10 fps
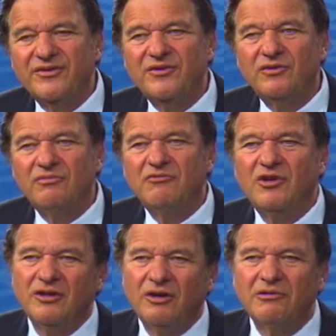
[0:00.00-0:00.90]

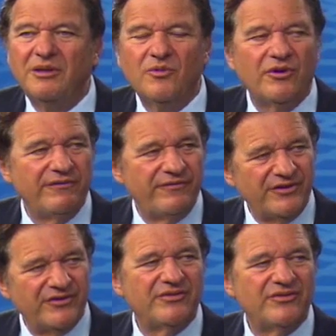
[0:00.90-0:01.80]
not only more
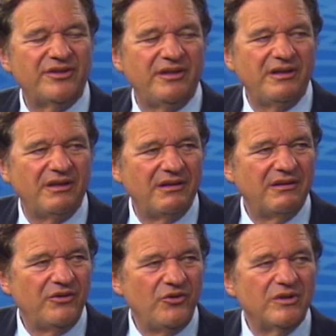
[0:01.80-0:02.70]
efficiency
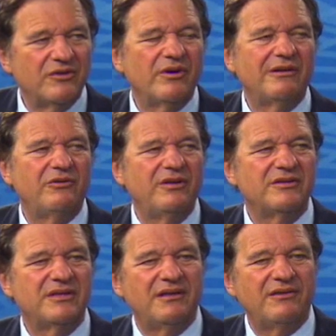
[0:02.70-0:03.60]
in newer drug-eluting
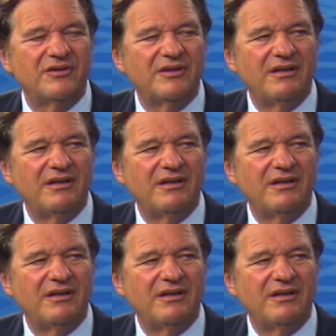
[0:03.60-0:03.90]
stents.